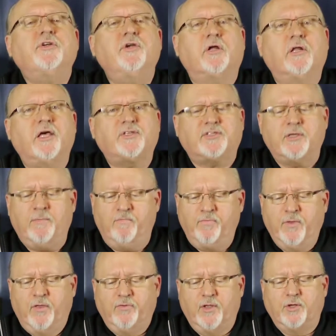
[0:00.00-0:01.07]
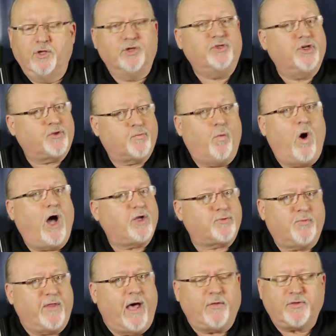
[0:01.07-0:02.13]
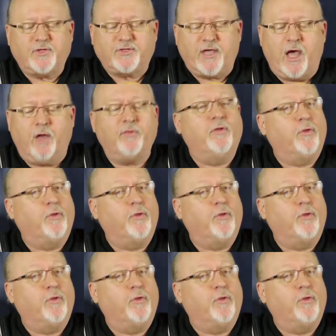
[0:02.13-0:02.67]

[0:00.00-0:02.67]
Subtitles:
and you listen, then you just watch without the sound,